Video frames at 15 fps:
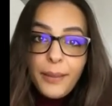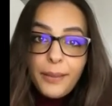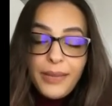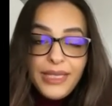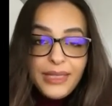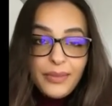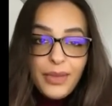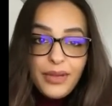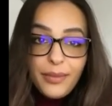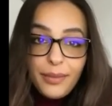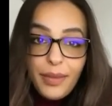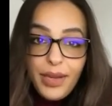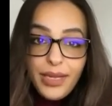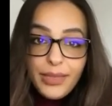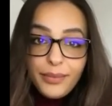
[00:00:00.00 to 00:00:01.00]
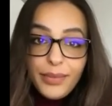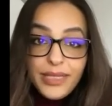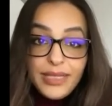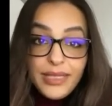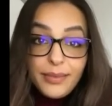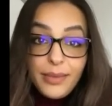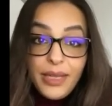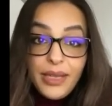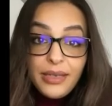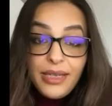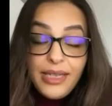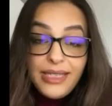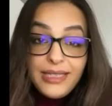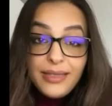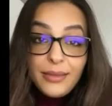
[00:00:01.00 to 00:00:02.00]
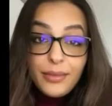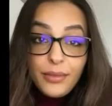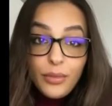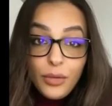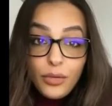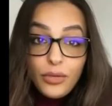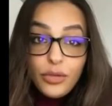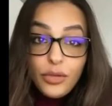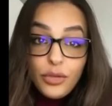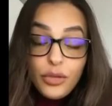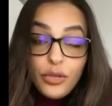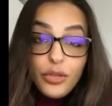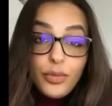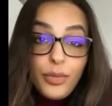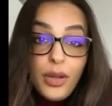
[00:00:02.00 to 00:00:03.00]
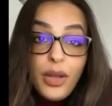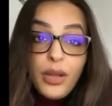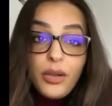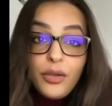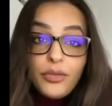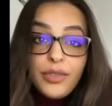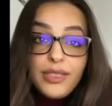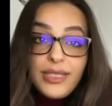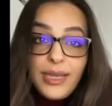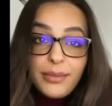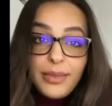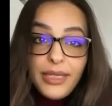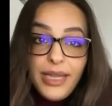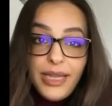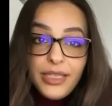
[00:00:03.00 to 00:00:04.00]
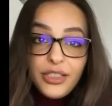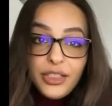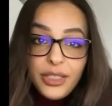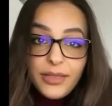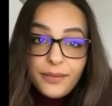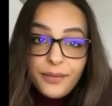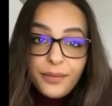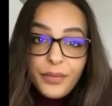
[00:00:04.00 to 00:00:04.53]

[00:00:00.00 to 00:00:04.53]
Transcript: Please bear in mind, business plan is the most crucial part of this application,